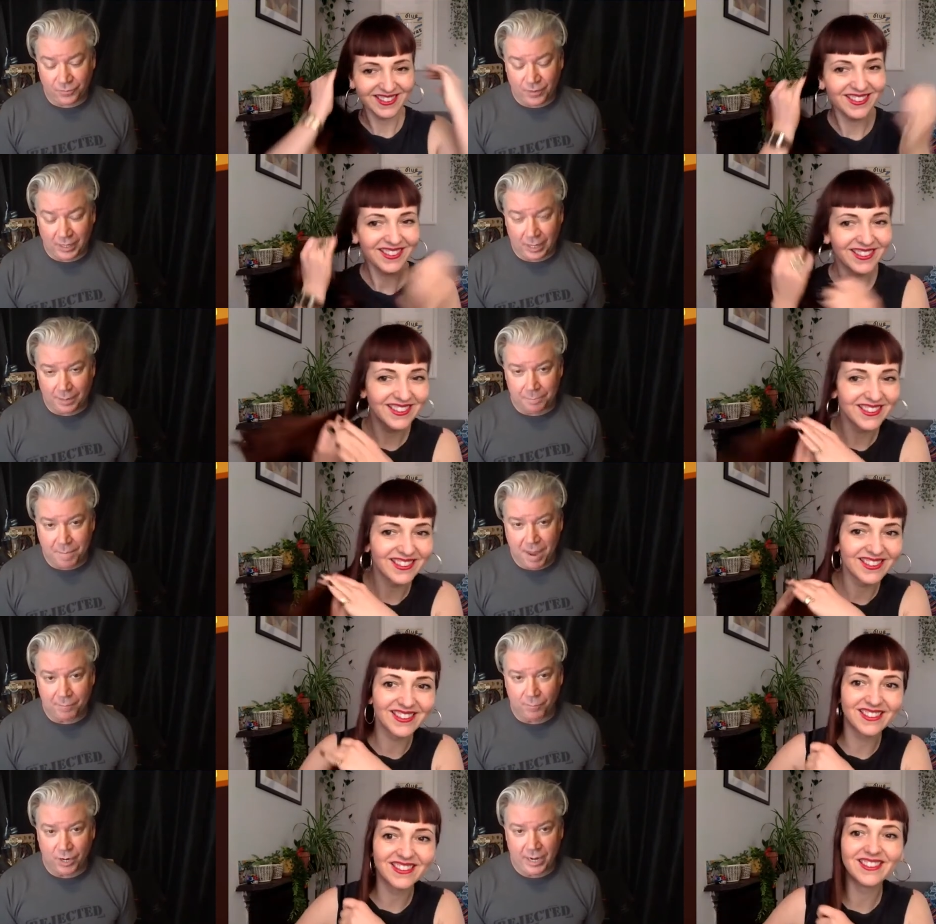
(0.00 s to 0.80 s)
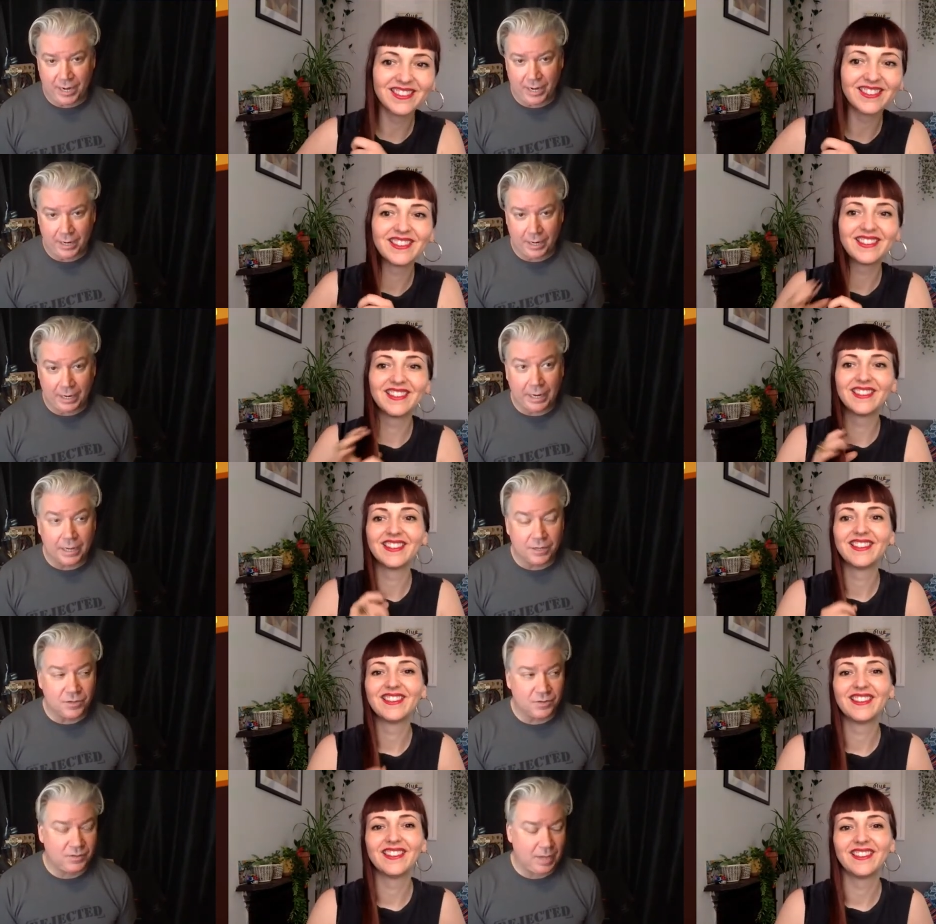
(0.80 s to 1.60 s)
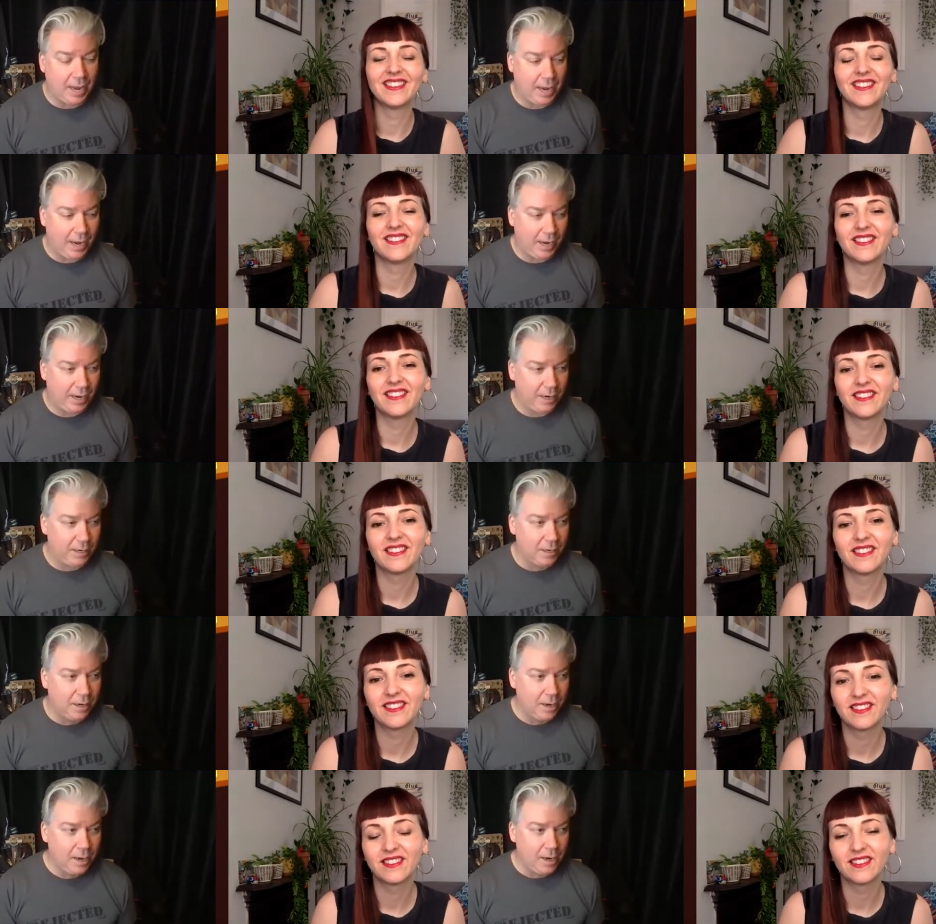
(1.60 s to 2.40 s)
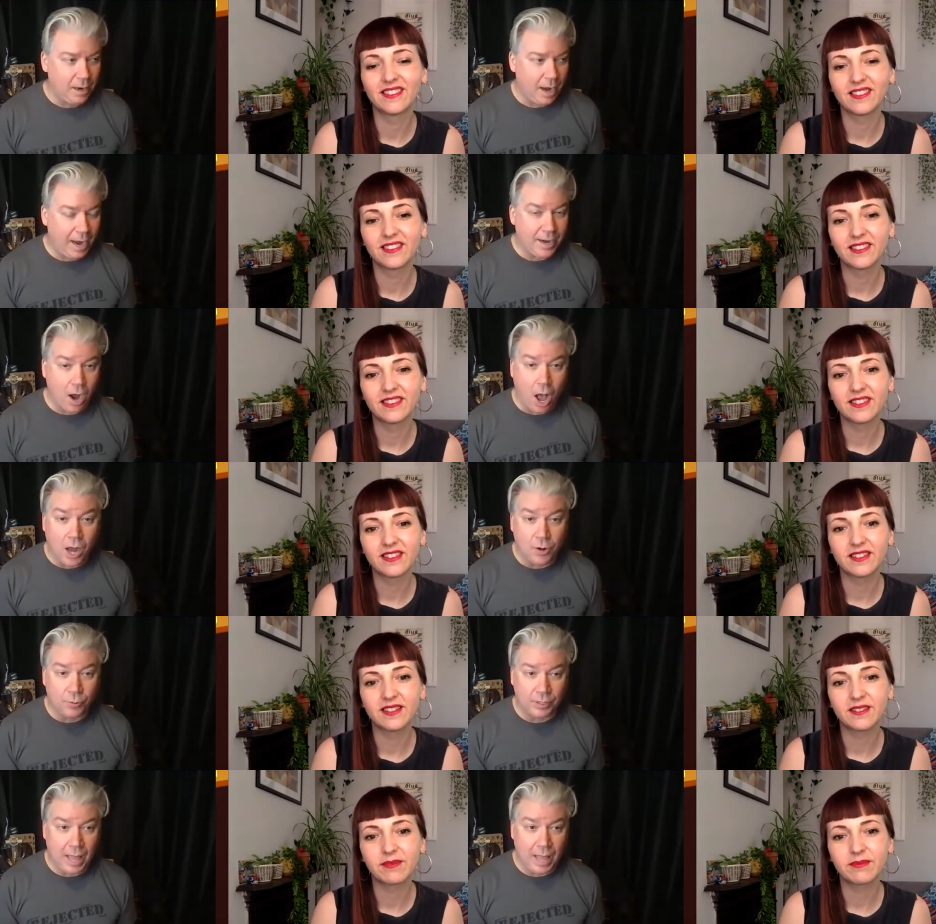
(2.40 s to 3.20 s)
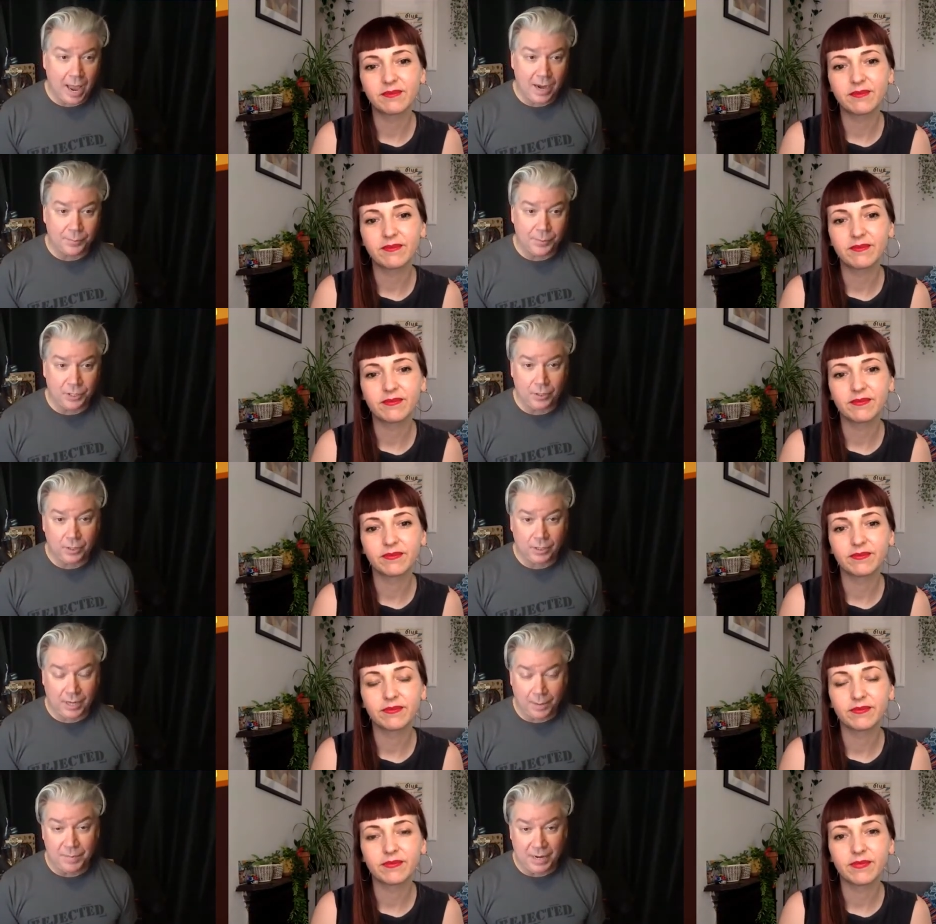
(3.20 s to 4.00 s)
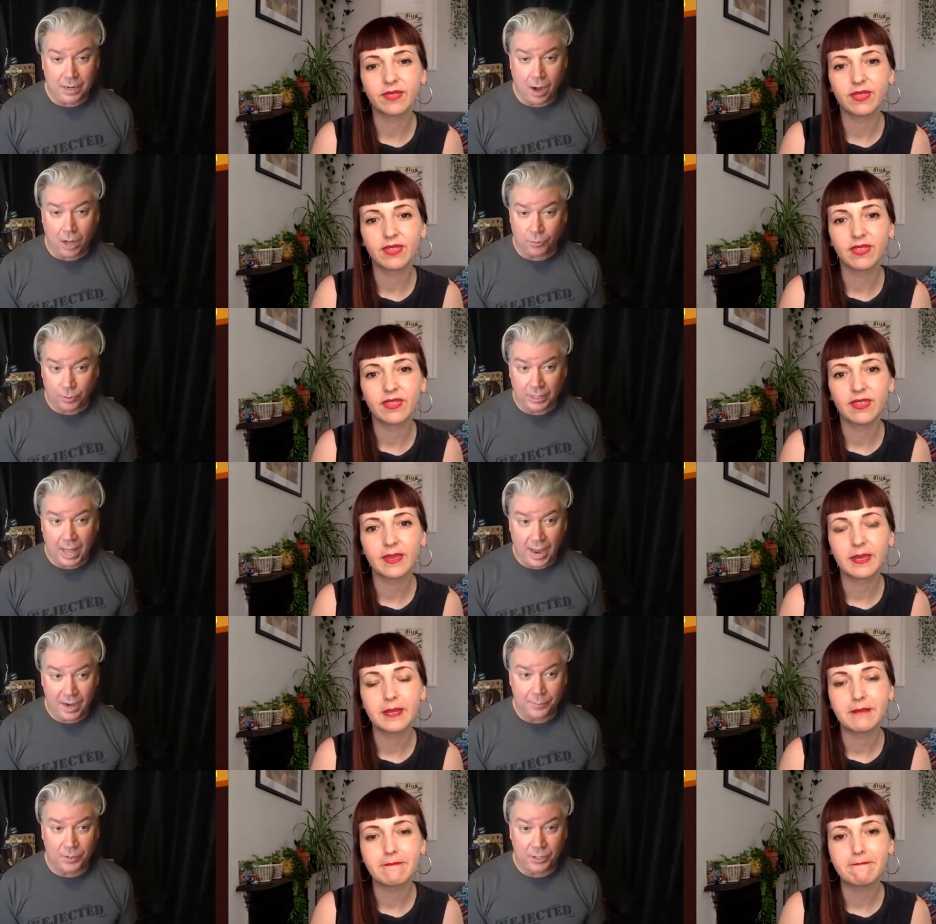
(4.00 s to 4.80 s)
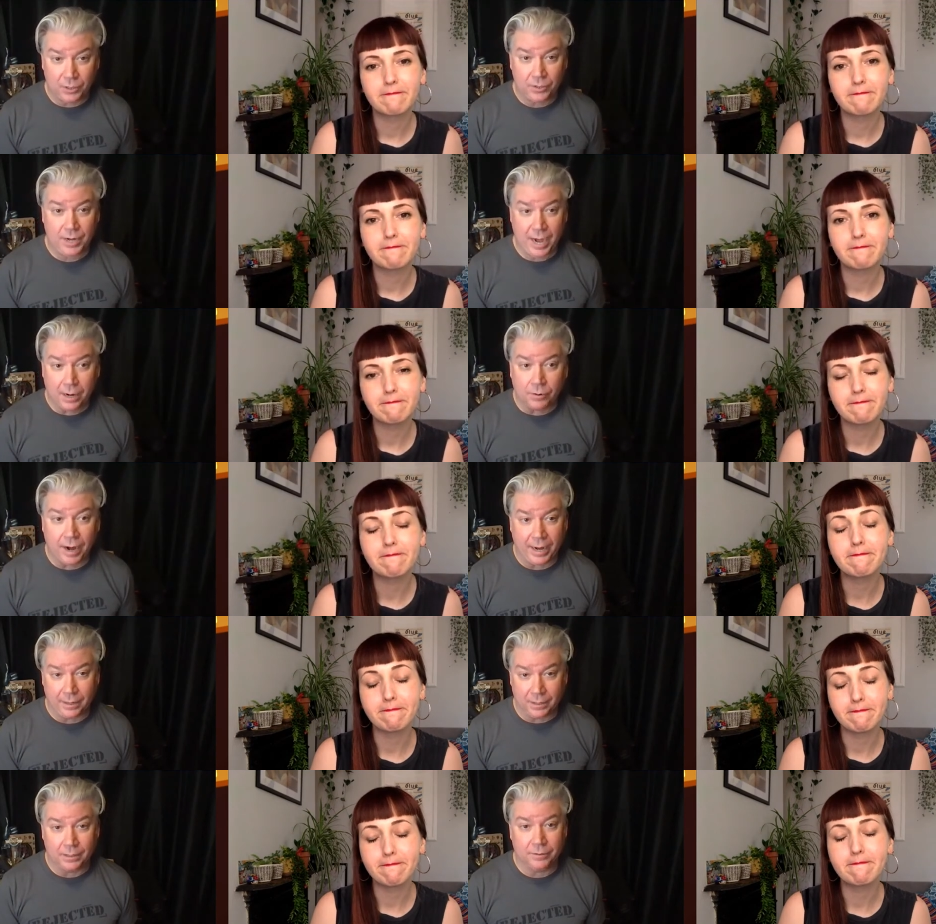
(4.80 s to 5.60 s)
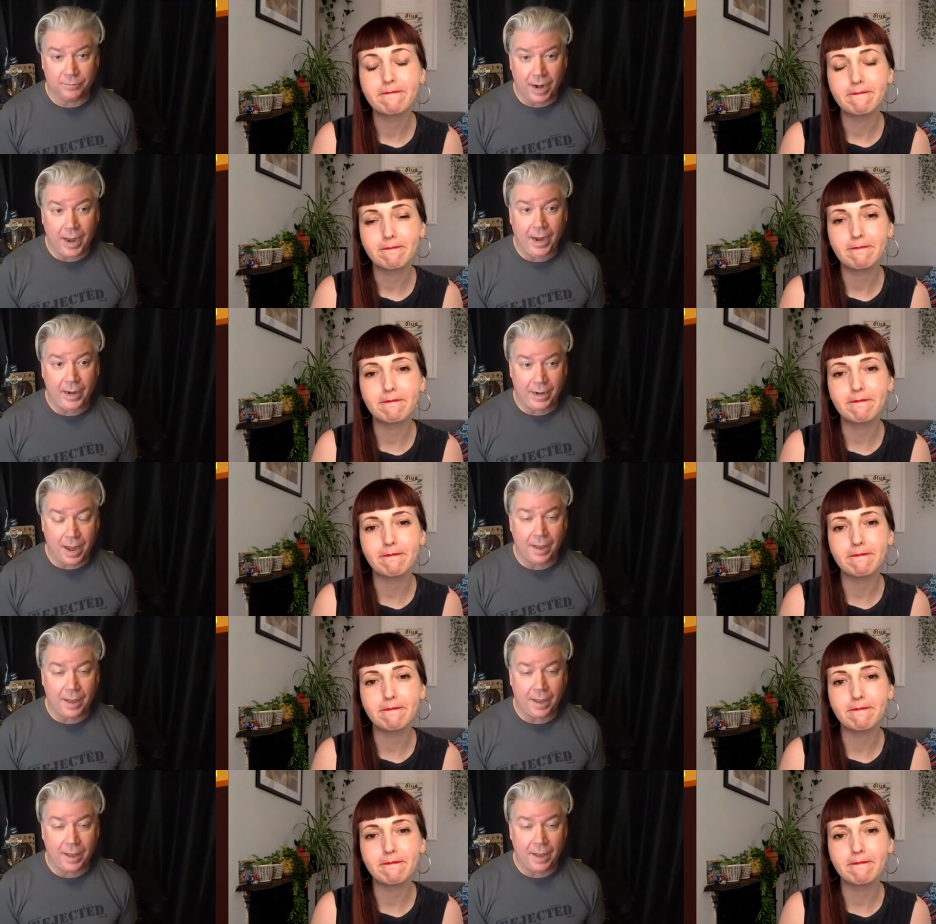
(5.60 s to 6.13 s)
Speaker 1: feel like memory is a an unreliable can be an unreliable narrator, right? Mm -hmm.